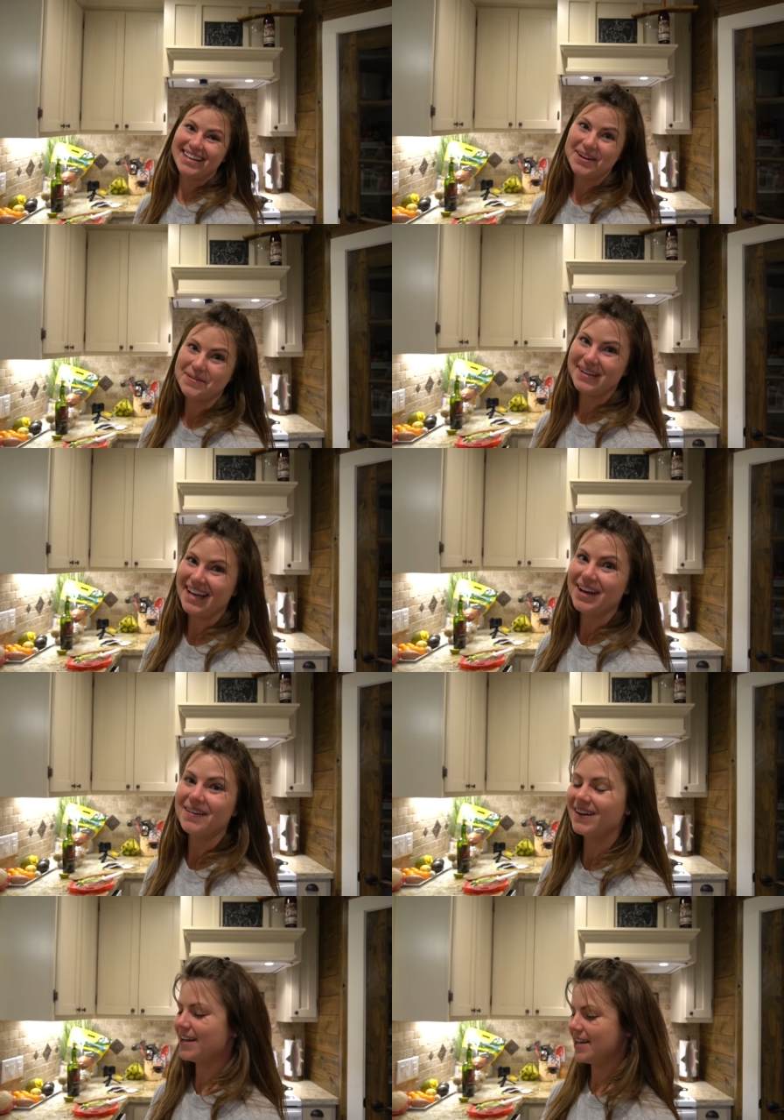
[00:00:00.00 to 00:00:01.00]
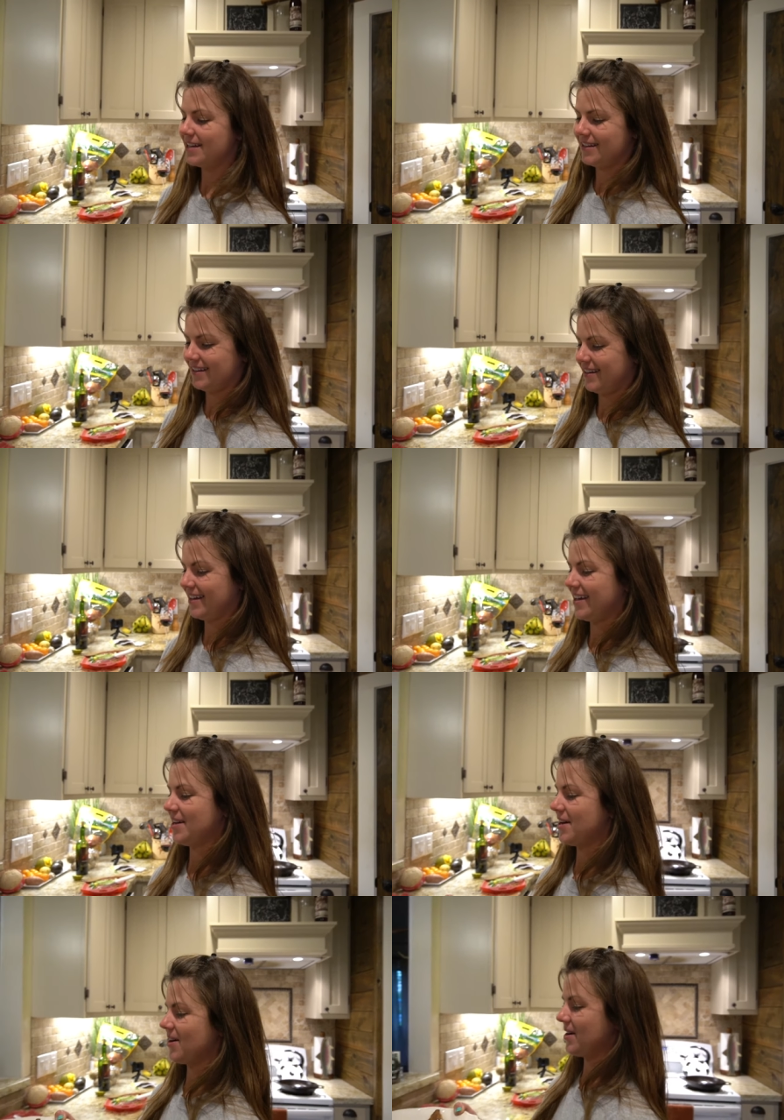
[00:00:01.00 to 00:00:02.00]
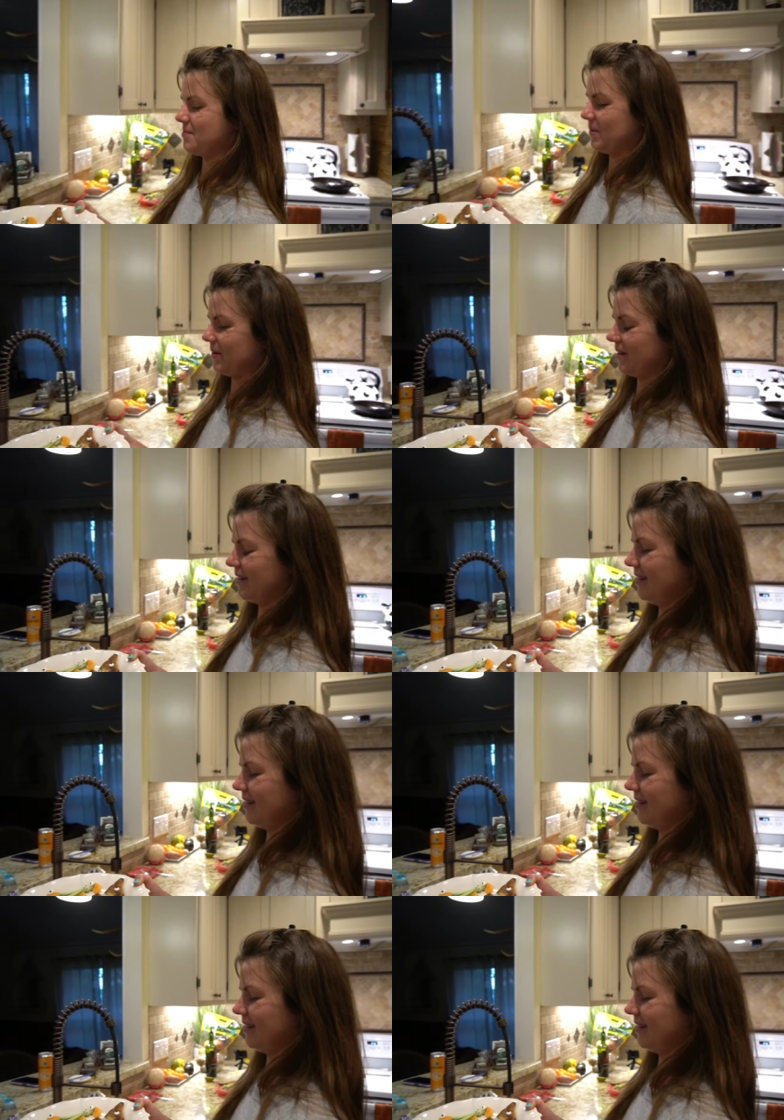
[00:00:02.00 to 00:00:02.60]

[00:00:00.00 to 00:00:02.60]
Here we go. All right, Brooke.